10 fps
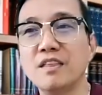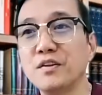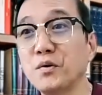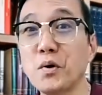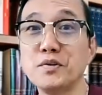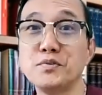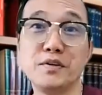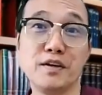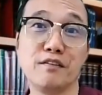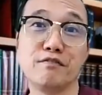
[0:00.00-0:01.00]
they're going to
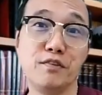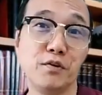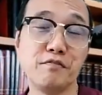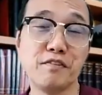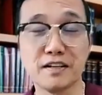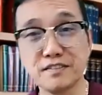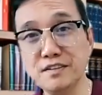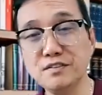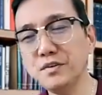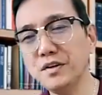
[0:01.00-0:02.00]
give flu
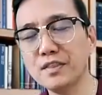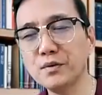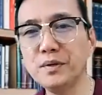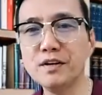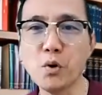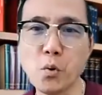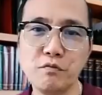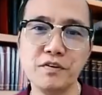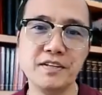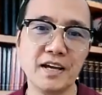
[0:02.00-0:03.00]
vaccine together with a
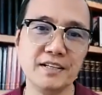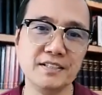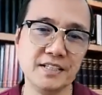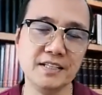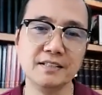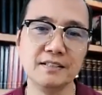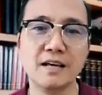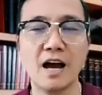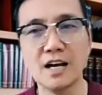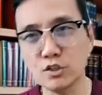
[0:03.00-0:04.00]
COVID 19
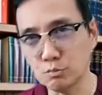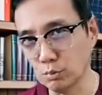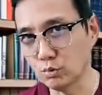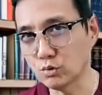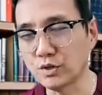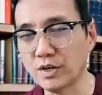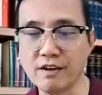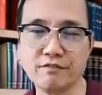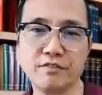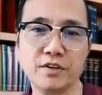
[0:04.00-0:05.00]
as booster
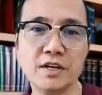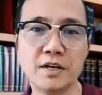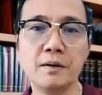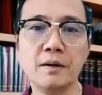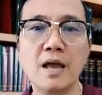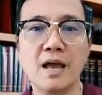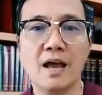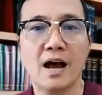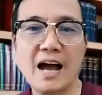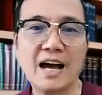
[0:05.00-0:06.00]
every year
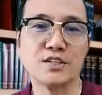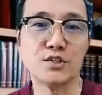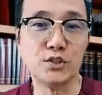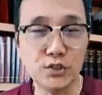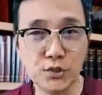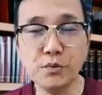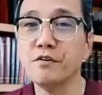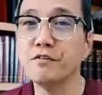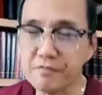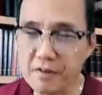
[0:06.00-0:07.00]
as new
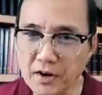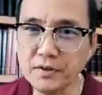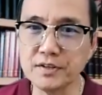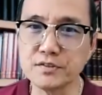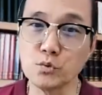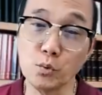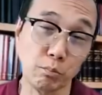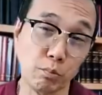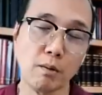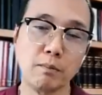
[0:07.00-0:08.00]
variants will
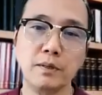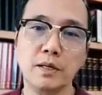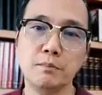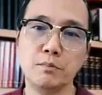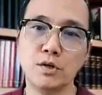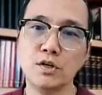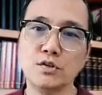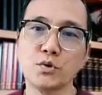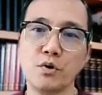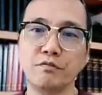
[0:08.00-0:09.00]
probably
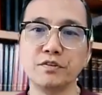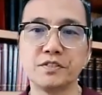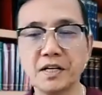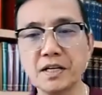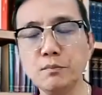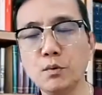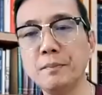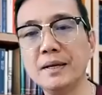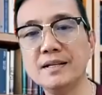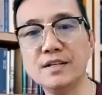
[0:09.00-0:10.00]
emerge over time, we
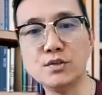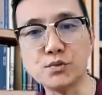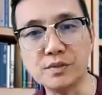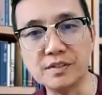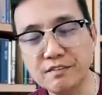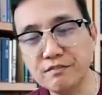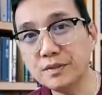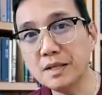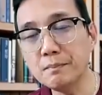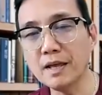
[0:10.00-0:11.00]
may need to live with
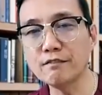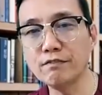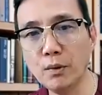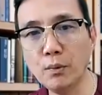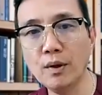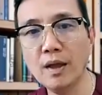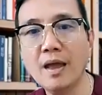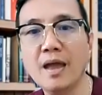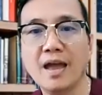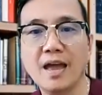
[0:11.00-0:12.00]
them like flu
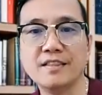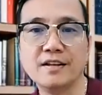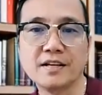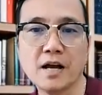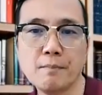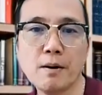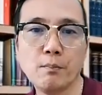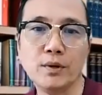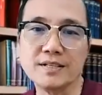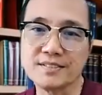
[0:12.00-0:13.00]
and then come up
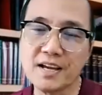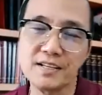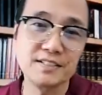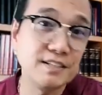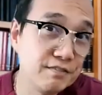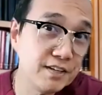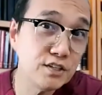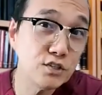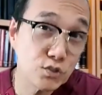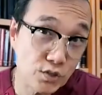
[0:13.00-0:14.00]
with a scientific
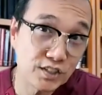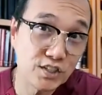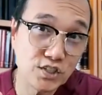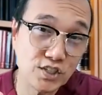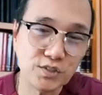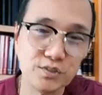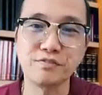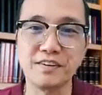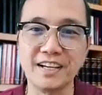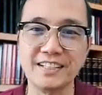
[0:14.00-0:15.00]
strategy to
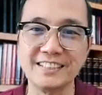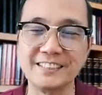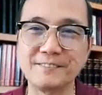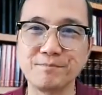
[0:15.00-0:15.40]
fight it.